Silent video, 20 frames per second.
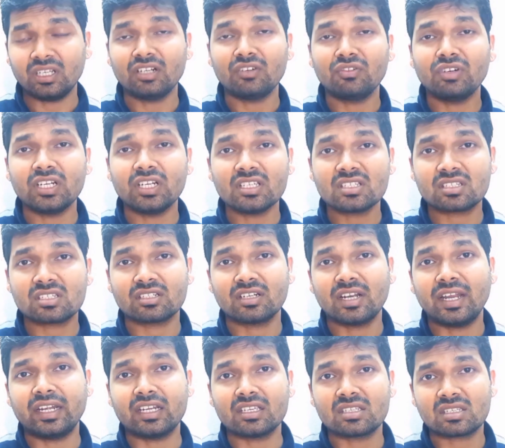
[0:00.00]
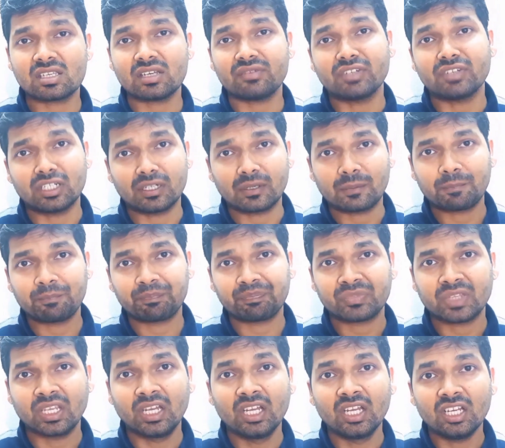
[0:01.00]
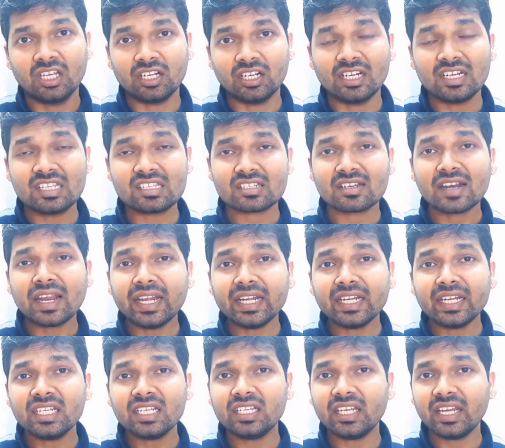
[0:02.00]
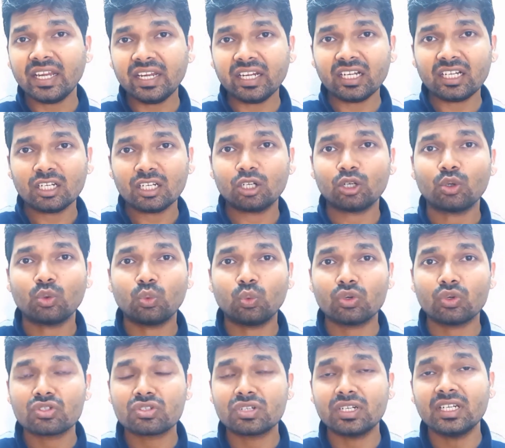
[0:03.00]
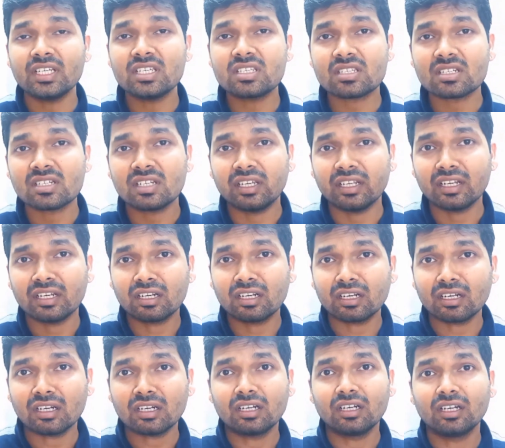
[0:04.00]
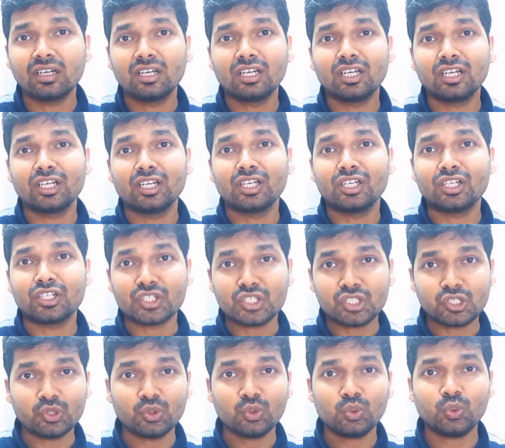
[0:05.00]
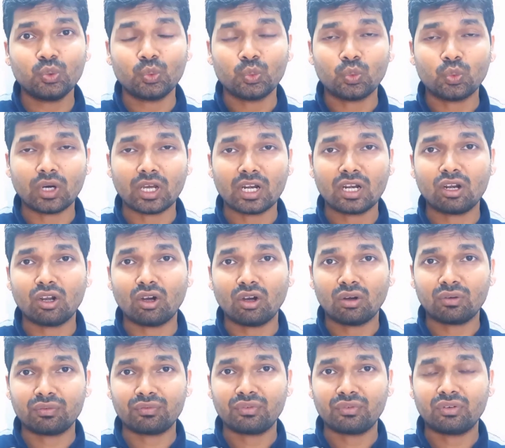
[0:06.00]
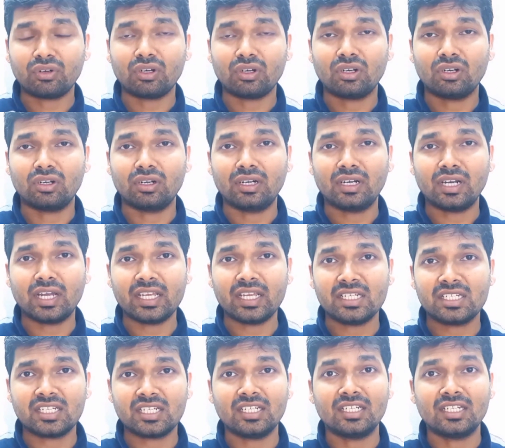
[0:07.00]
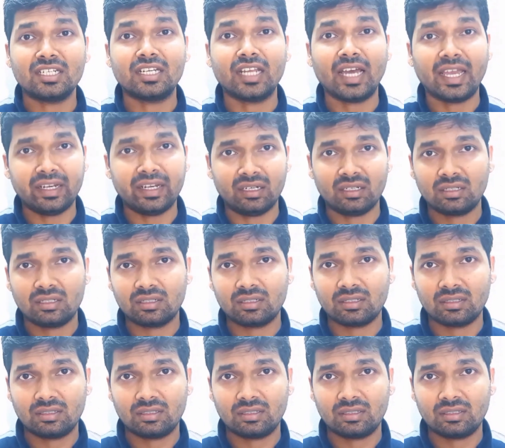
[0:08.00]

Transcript: in release 97. Release 98 was released in Q1 of 99.